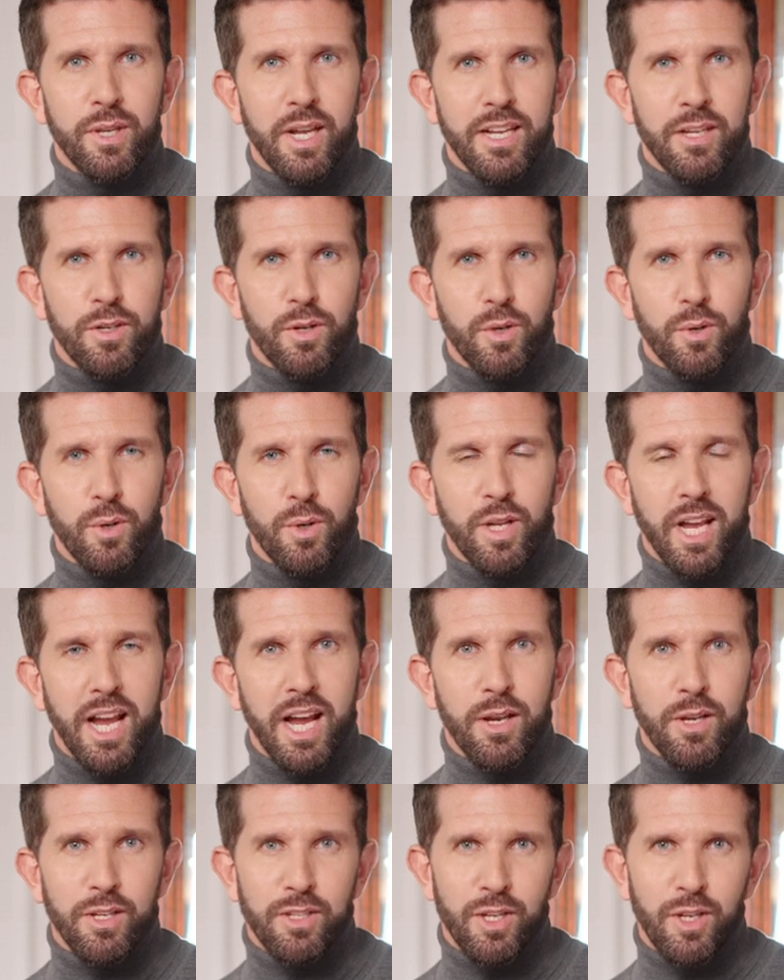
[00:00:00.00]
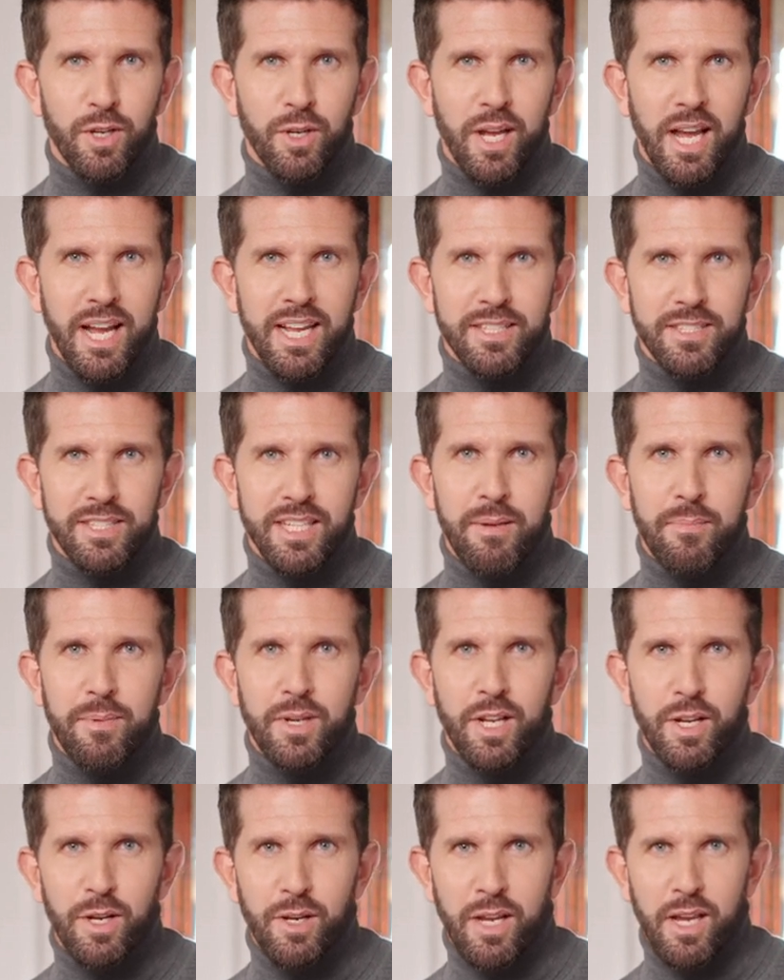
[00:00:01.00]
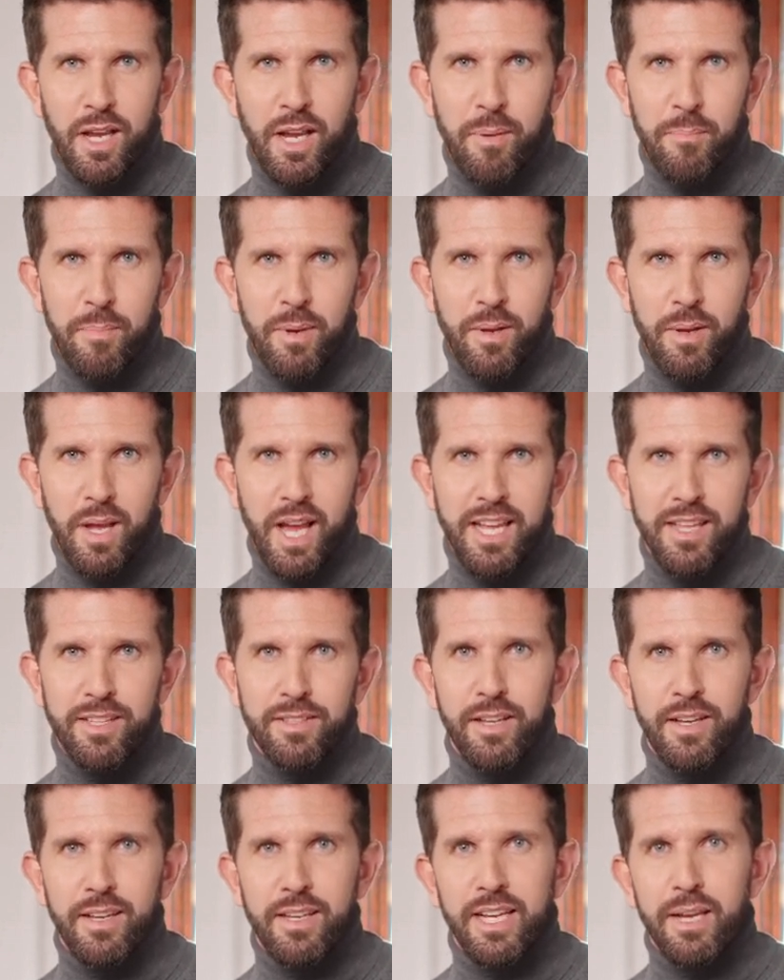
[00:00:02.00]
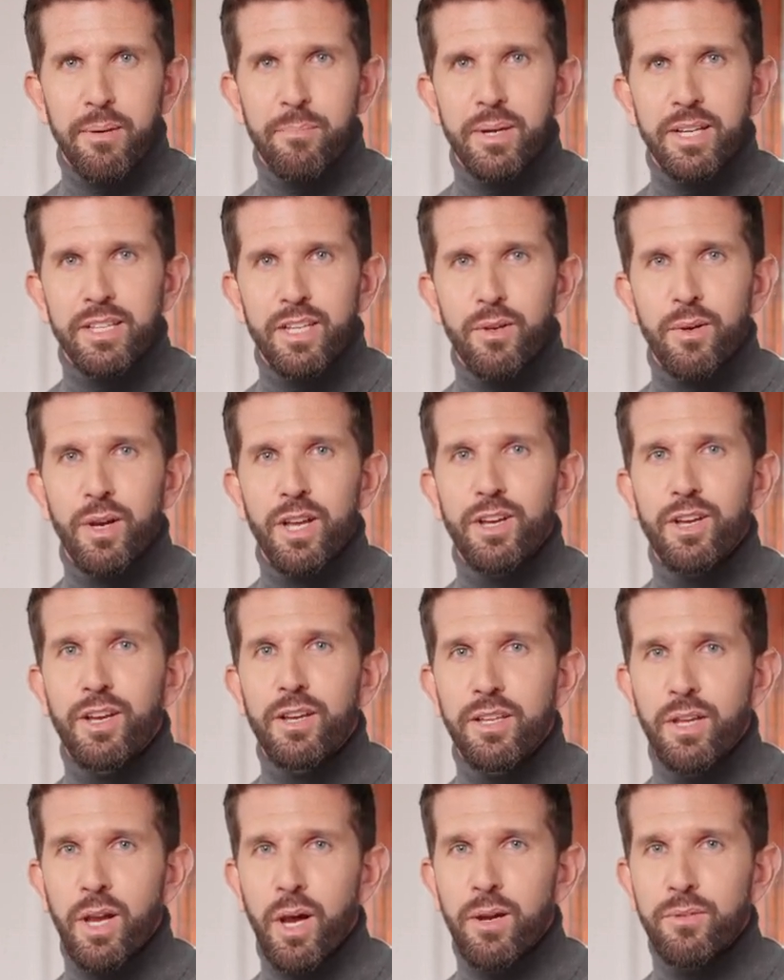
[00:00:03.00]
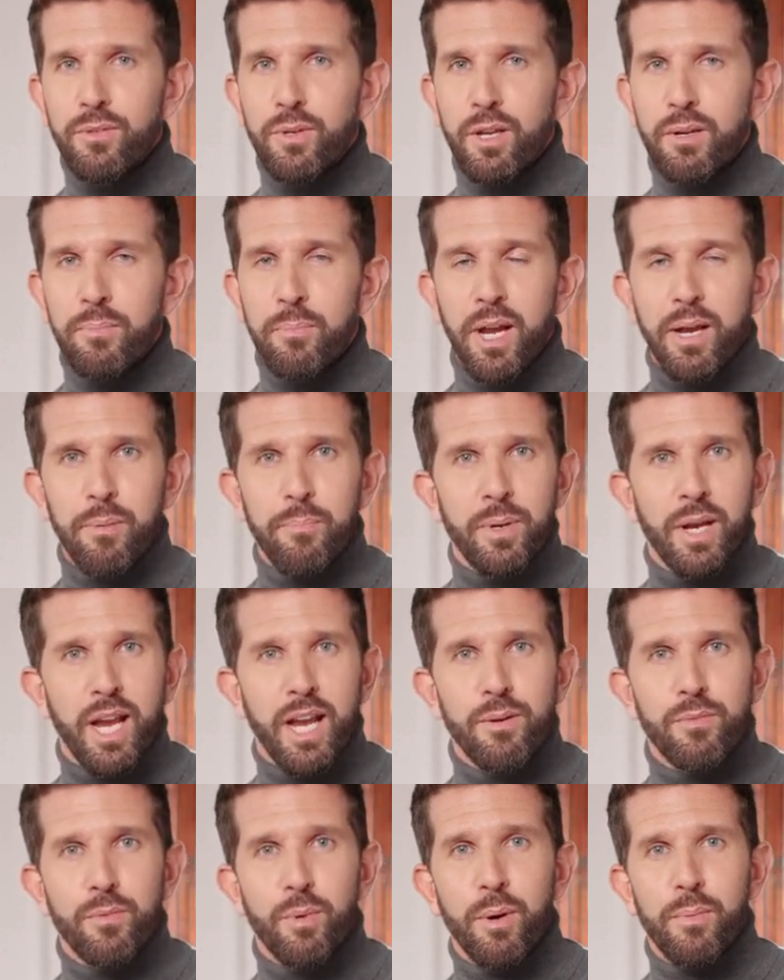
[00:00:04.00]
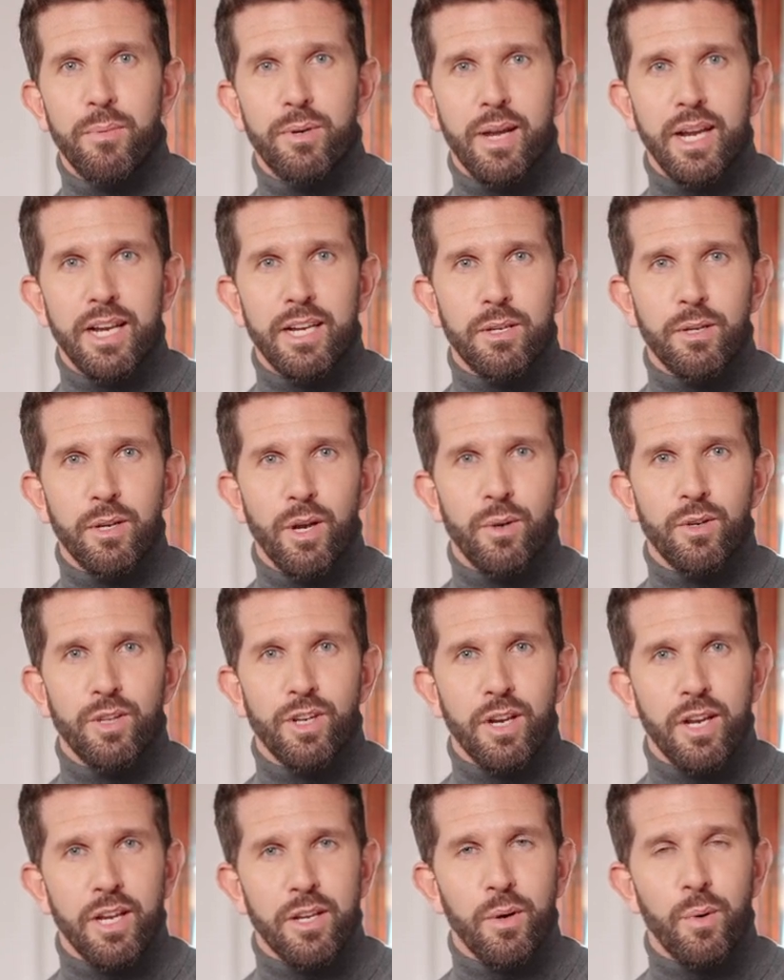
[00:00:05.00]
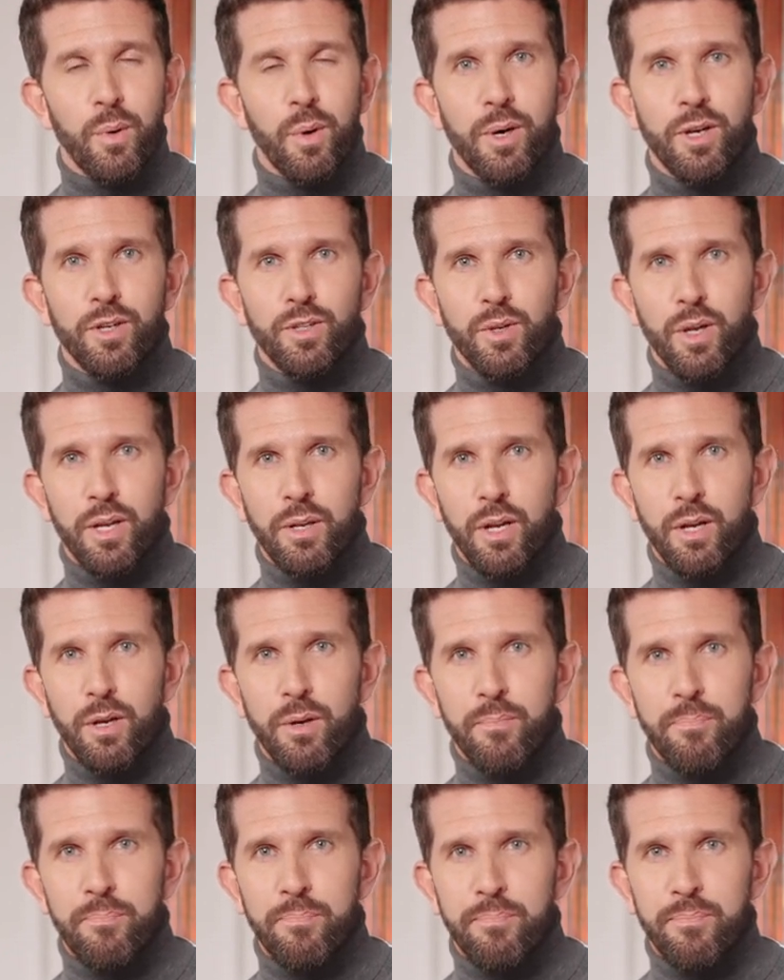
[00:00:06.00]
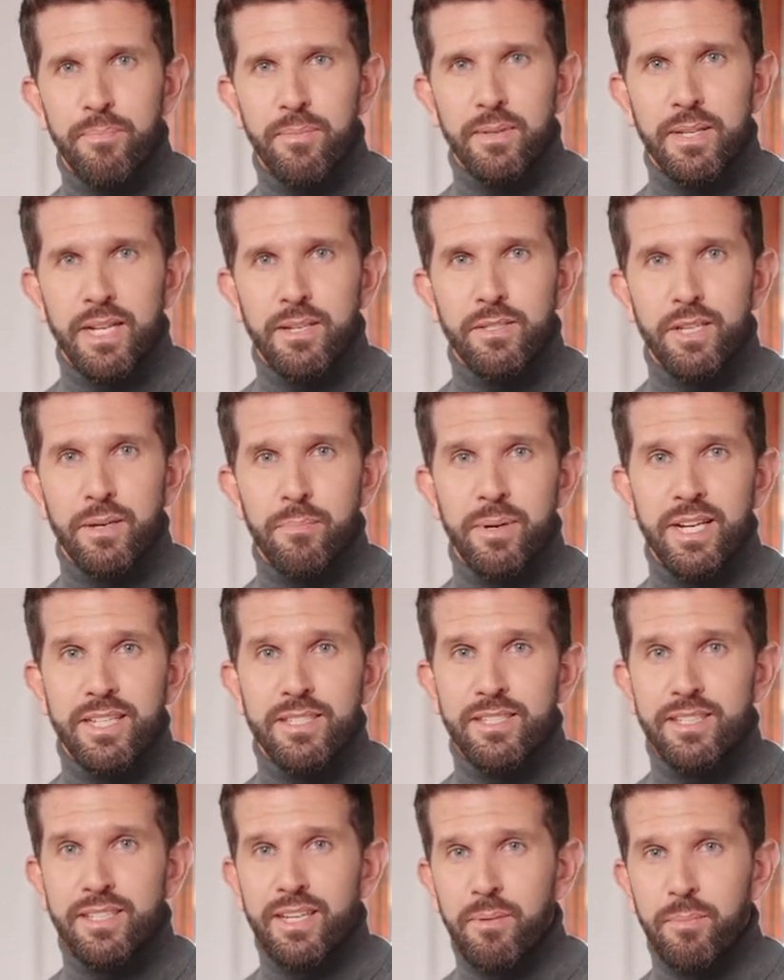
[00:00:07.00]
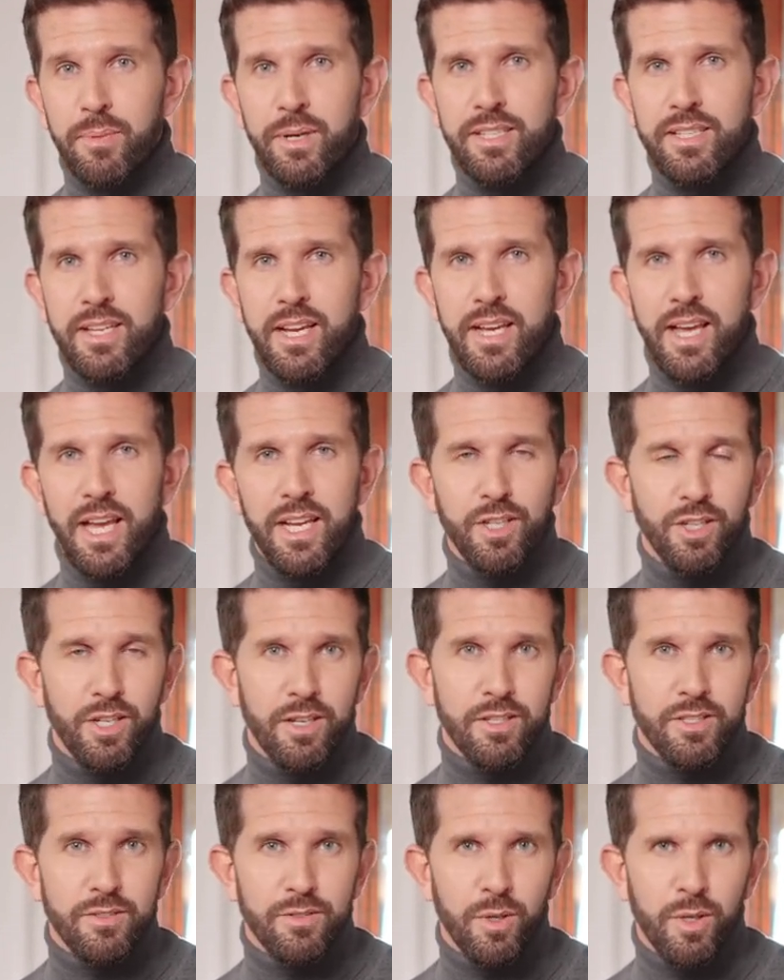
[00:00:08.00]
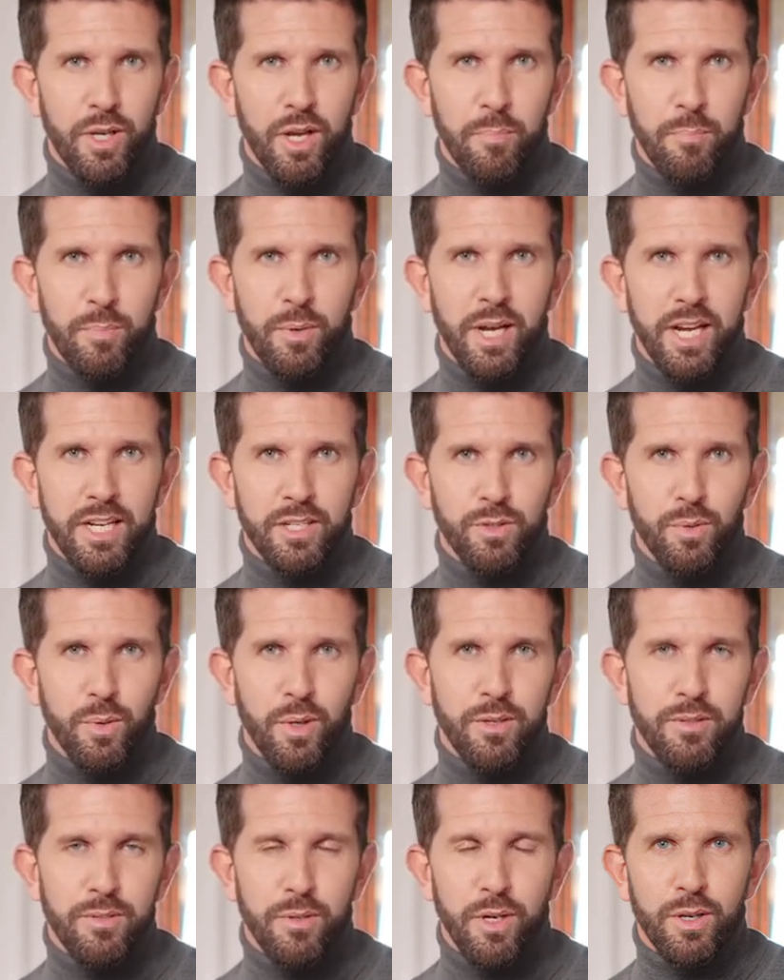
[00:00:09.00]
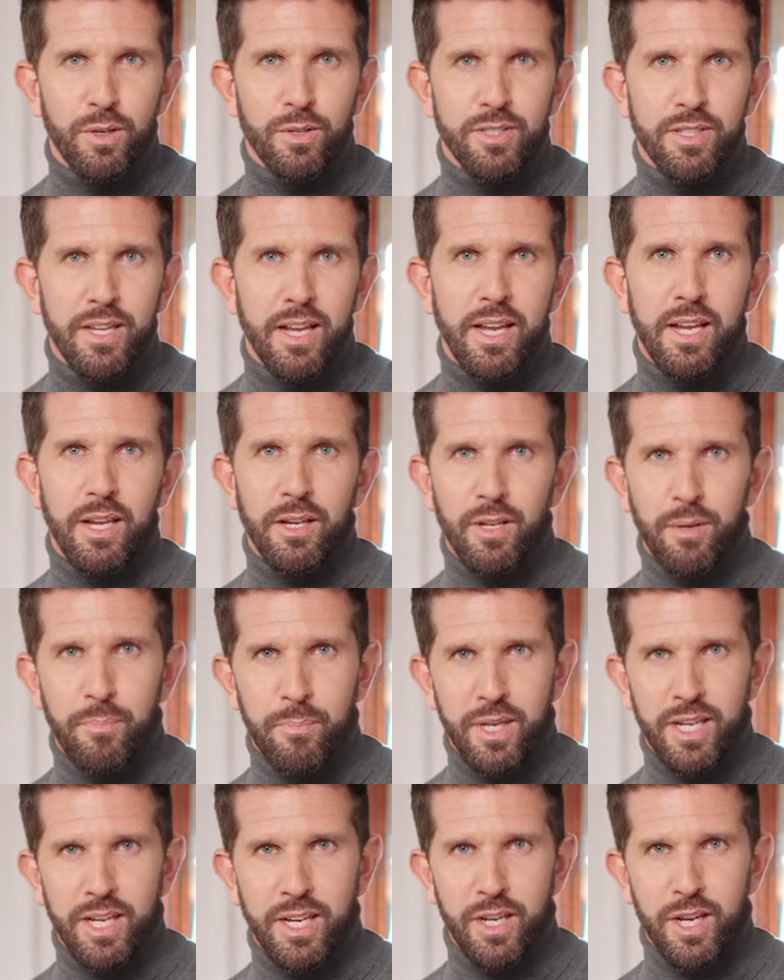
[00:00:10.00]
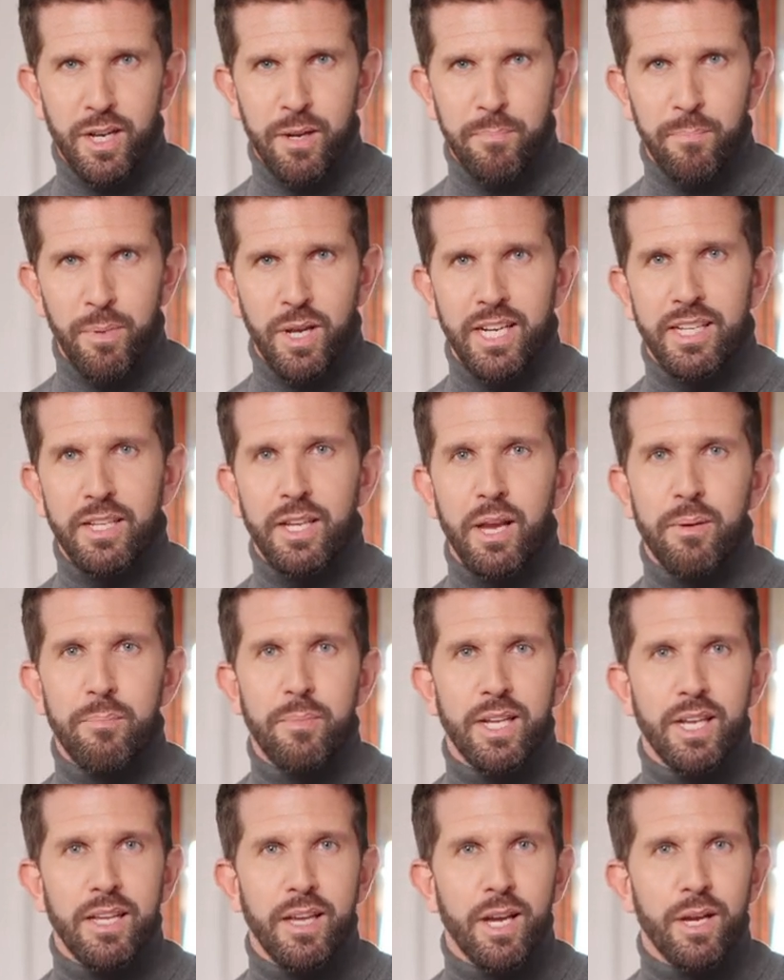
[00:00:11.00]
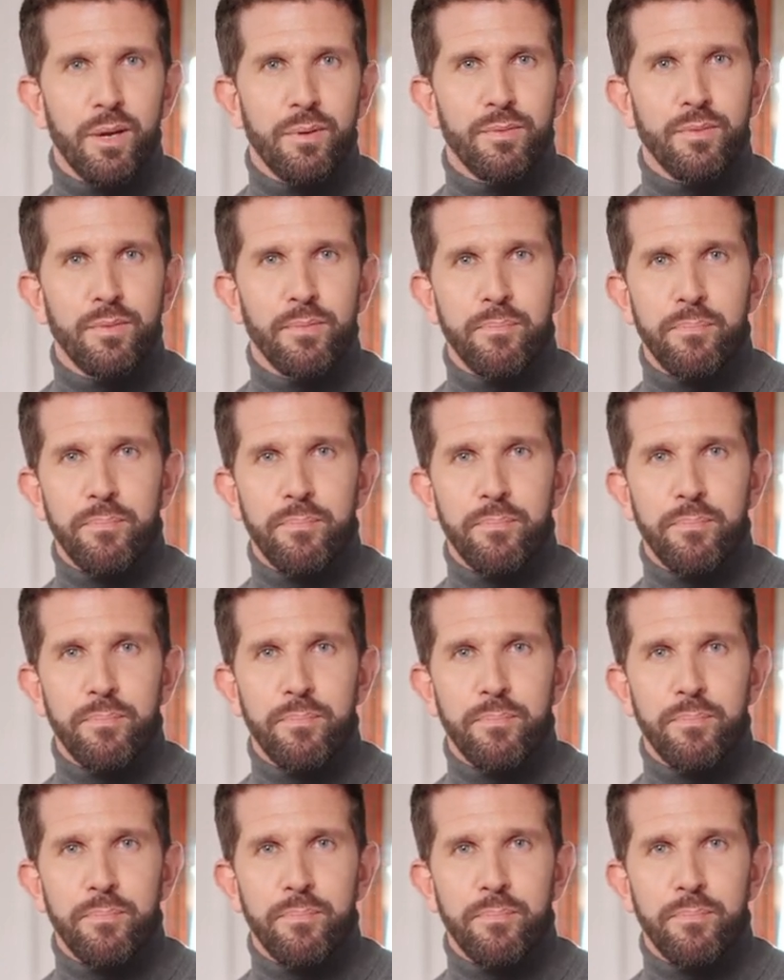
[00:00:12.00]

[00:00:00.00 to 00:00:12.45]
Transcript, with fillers: like Google Calendar and Zapier, but lacks the deep integrations offered by platforms like Notion or Trello. If you need seamless connections for complex workflows, Habitica might not be enough.